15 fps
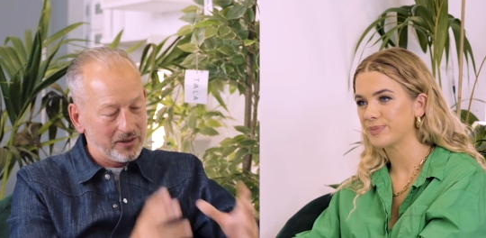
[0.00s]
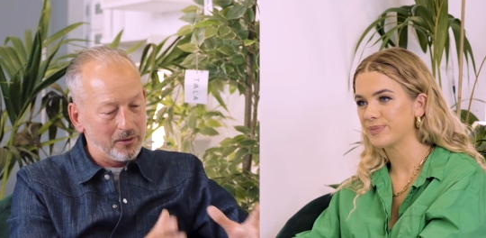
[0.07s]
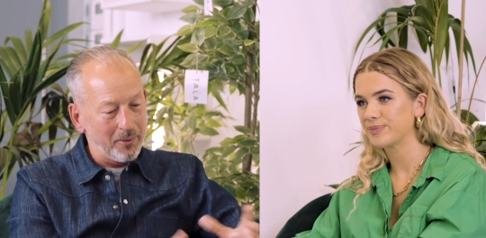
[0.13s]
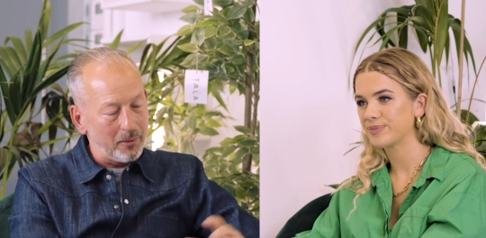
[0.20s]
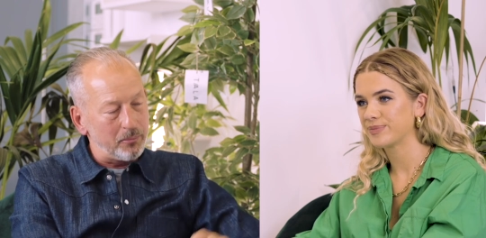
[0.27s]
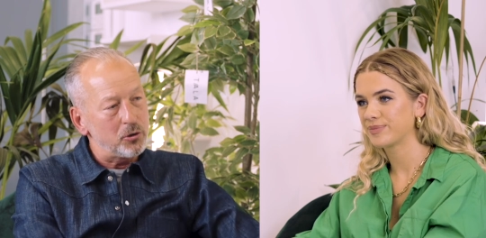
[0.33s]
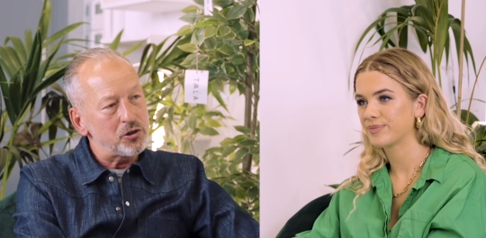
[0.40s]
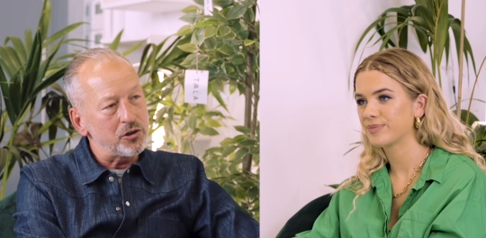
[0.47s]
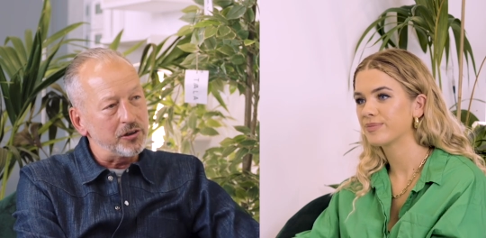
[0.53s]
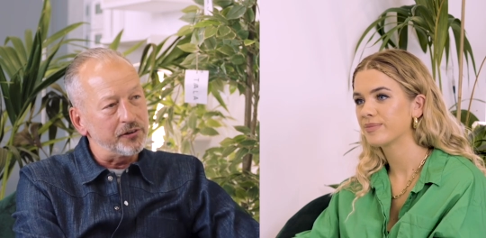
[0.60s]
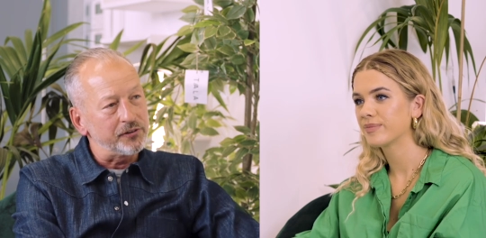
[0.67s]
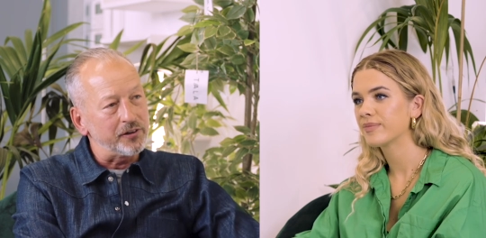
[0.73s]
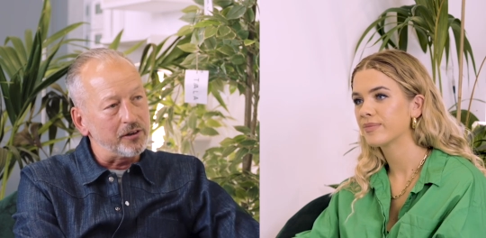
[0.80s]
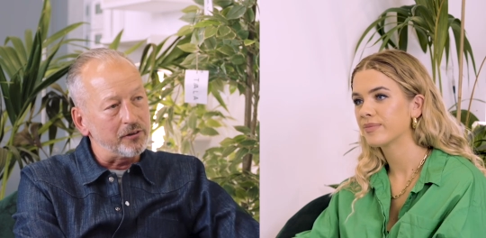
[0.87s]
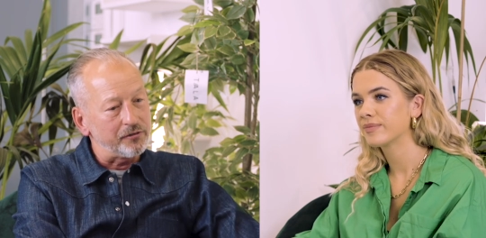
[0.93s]
Speaker 1: about pushing
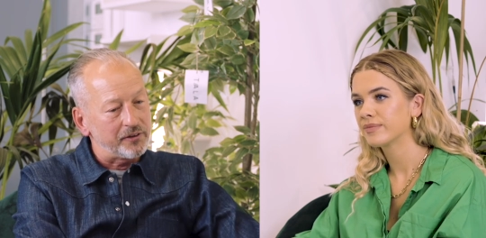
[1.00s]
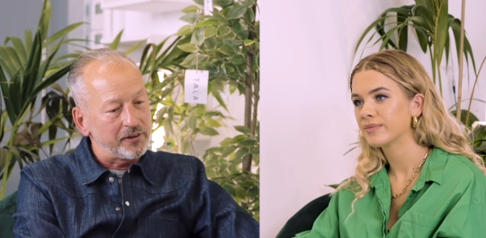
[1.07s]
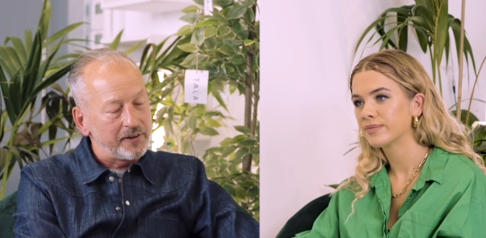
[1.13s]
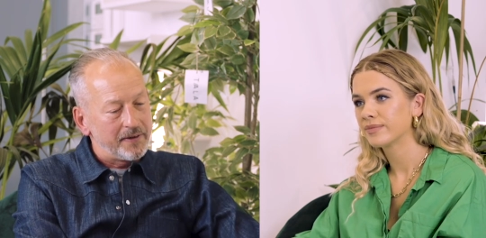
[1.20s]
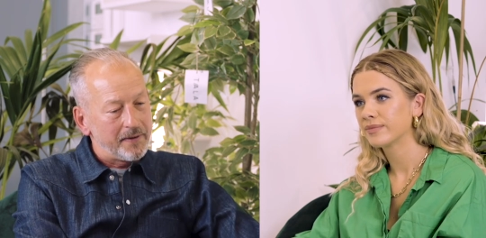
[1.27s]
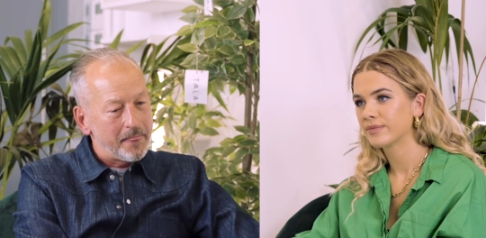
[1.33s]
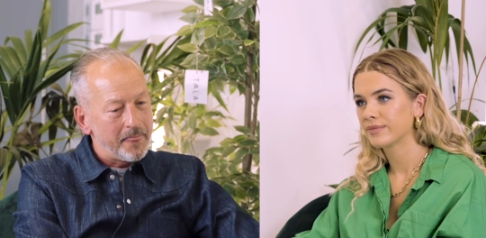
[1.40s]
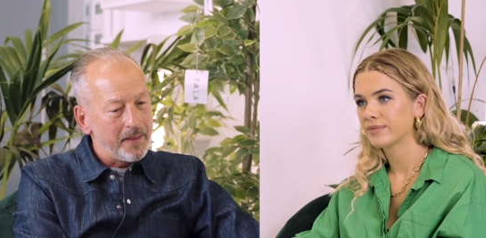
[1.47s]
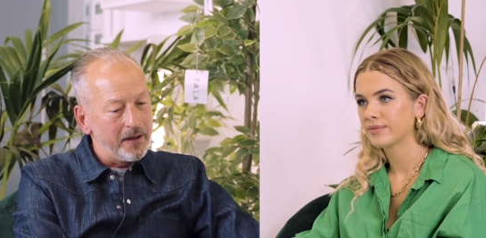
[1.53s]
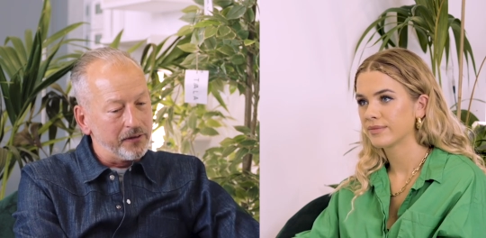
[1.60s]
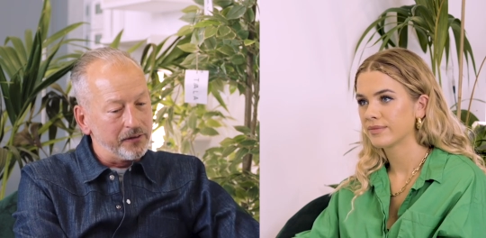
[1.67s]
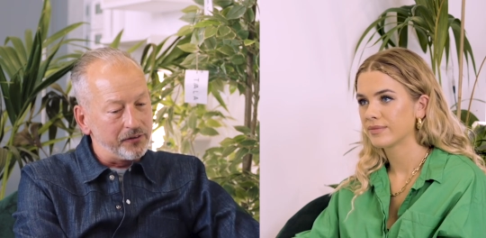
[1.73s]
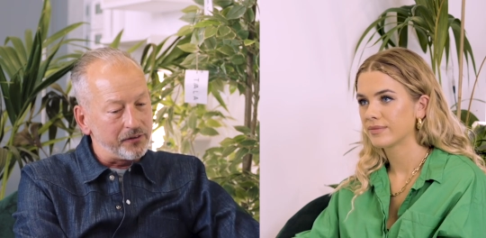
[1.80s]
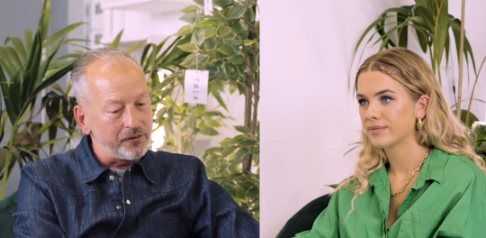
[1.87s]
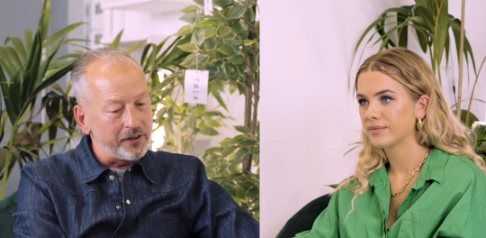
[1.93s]
yourself.
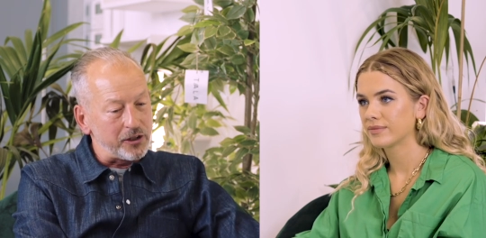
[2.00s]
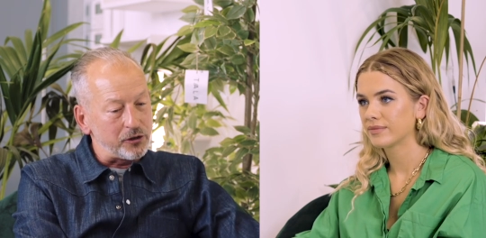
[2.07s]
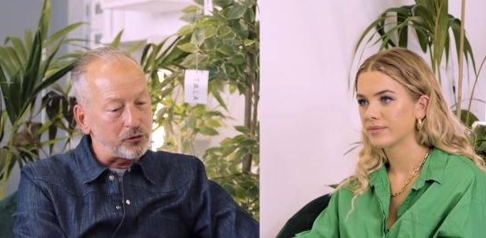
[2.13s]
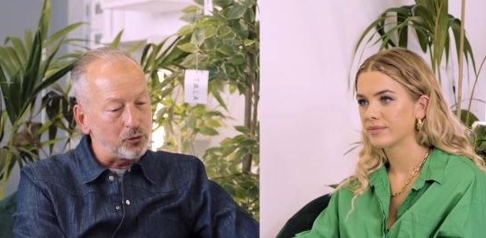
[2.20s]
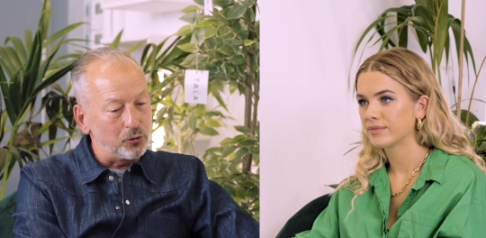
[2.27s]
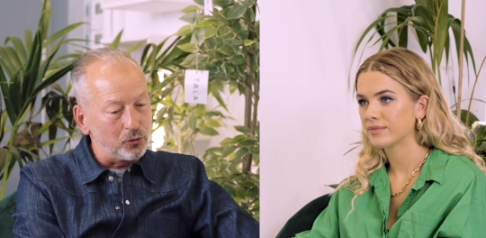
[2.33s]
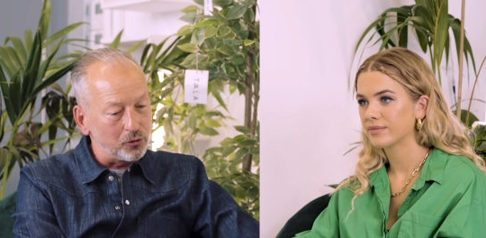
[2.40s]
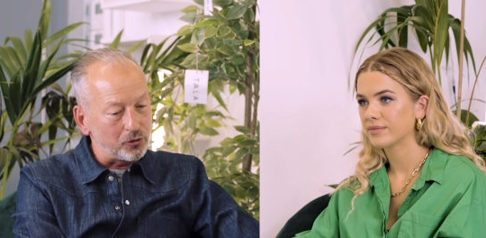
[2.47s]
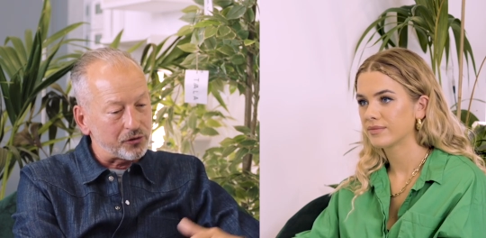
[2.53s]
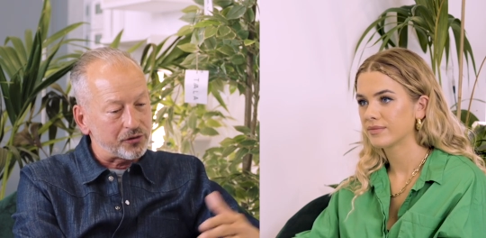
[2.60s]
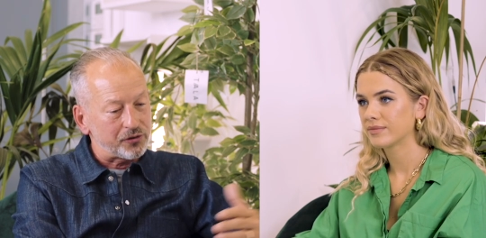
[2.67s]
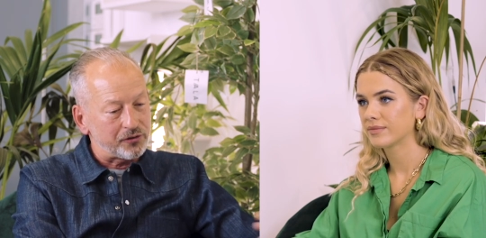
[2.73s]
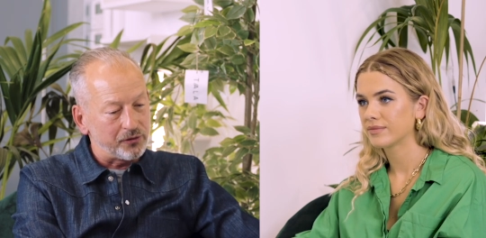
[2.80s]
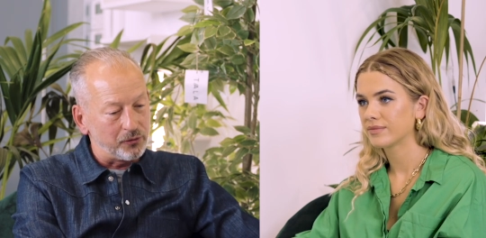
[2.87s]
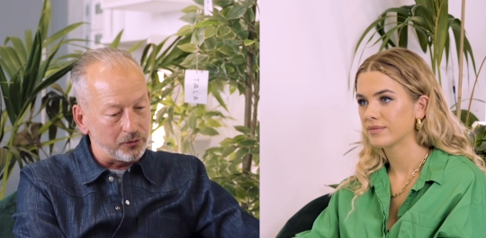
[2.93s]
And they talked,
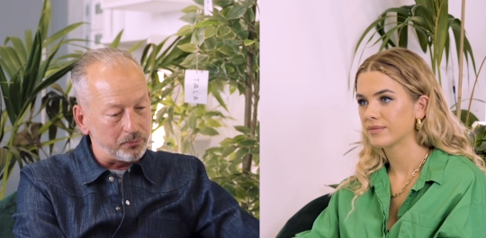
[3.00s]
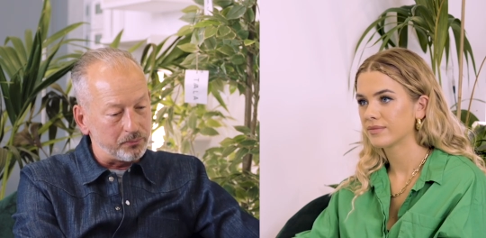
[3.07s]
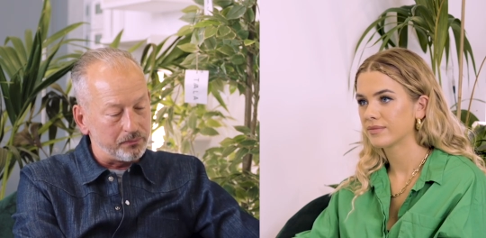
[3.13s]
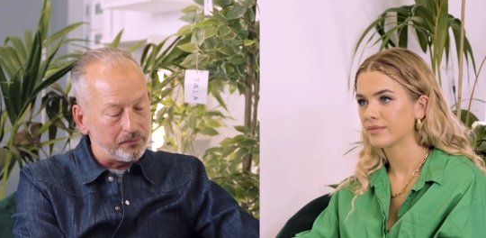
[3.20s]
there was